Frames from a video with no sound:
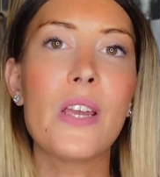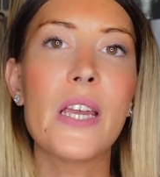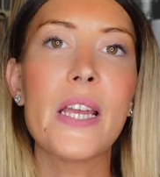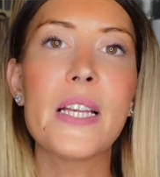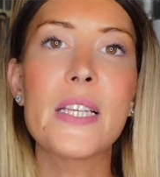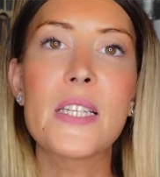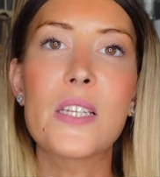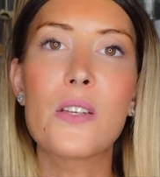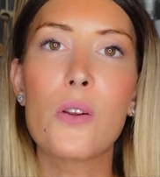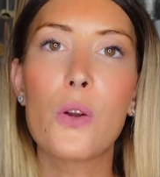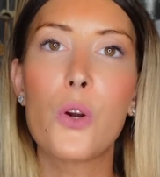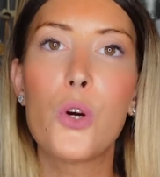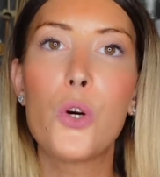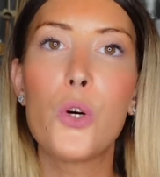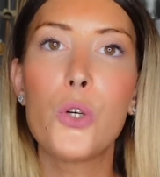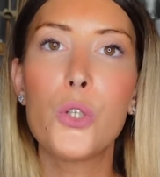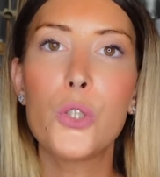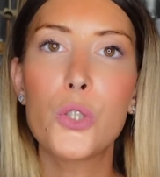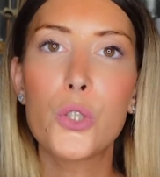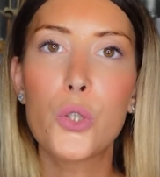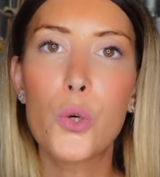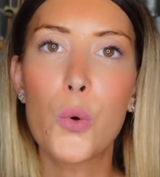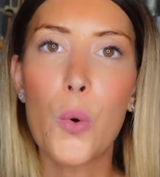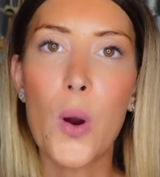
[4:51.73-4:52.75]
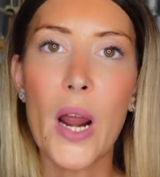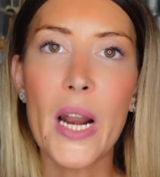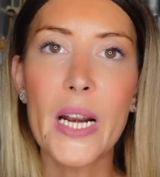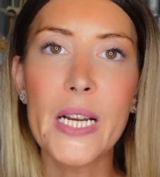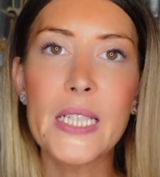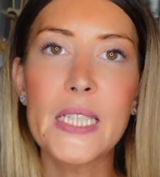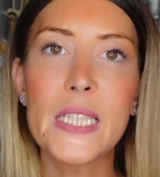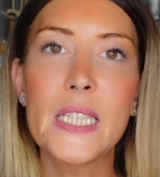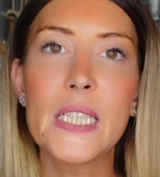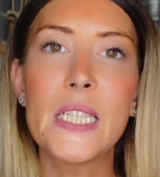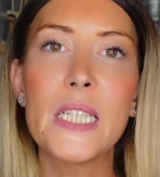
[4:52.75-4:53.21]
It's a good
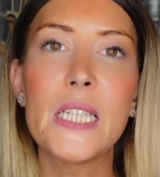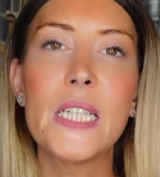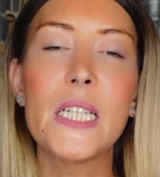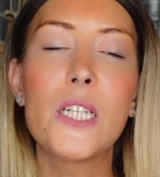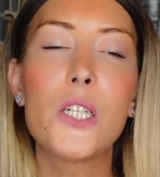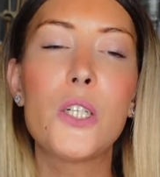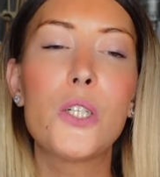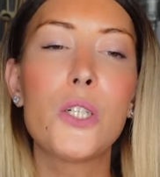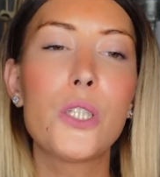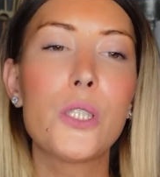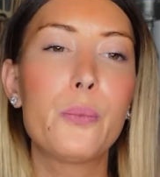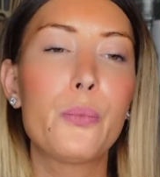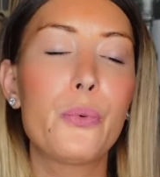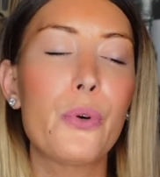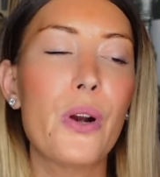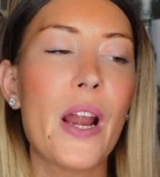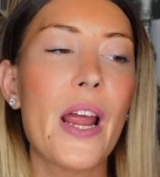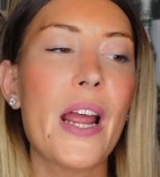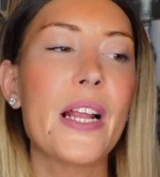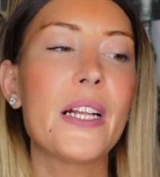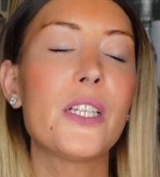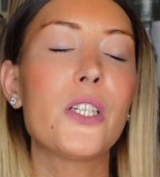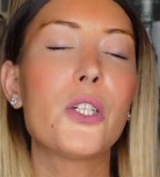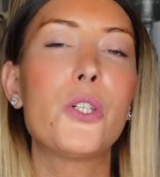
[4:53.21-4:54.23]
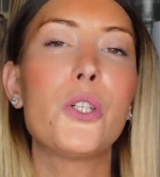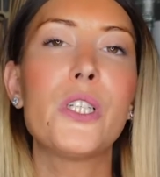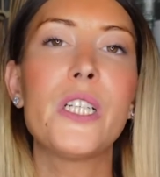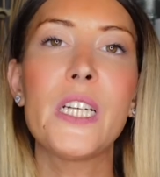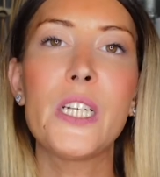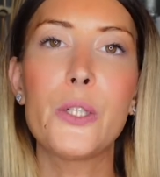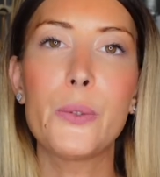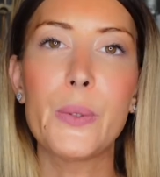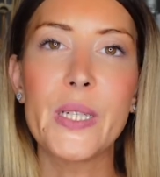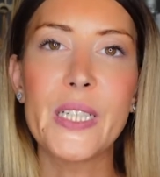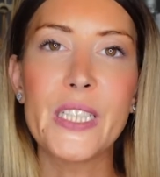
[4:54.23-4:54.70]
quality, good brand, good
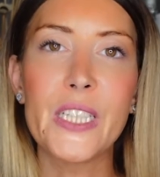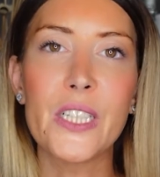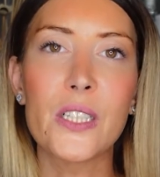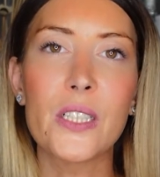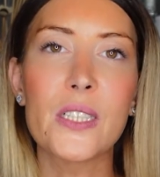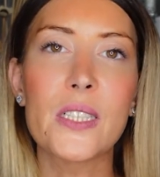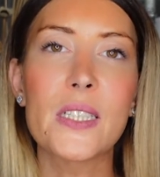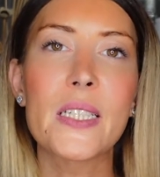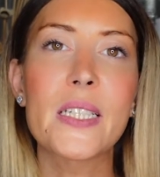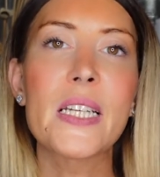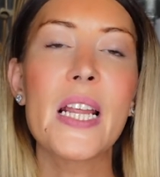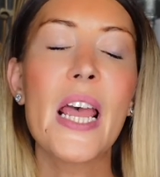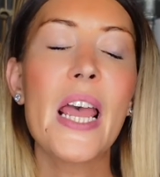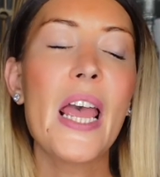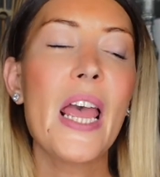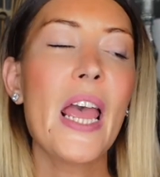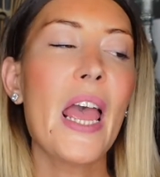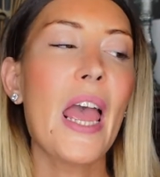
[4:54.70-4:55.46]
ingredients,